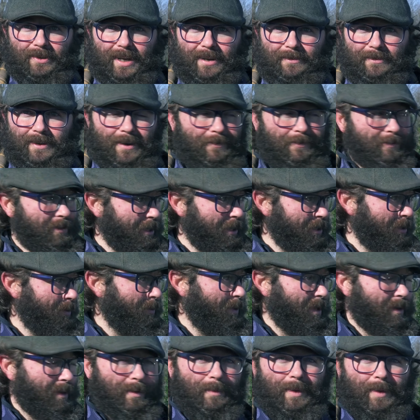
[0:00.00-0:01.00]
have conversations
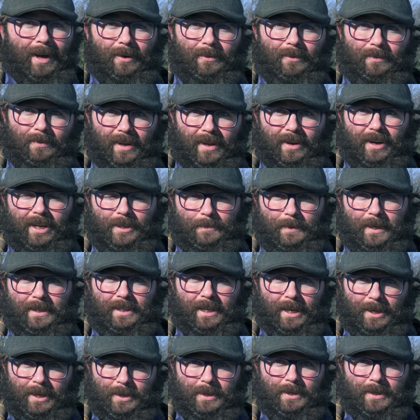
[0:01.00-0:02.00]
with him about their
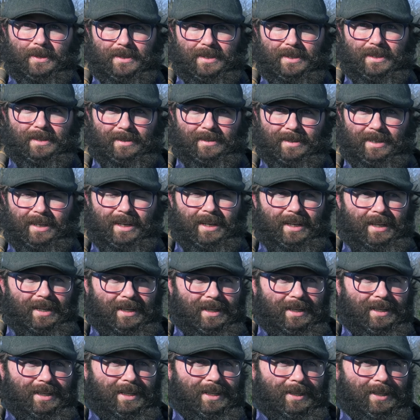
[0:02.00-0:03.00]
expectations and
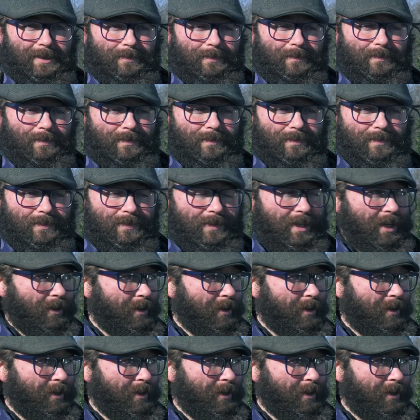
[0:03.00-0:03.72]
you know,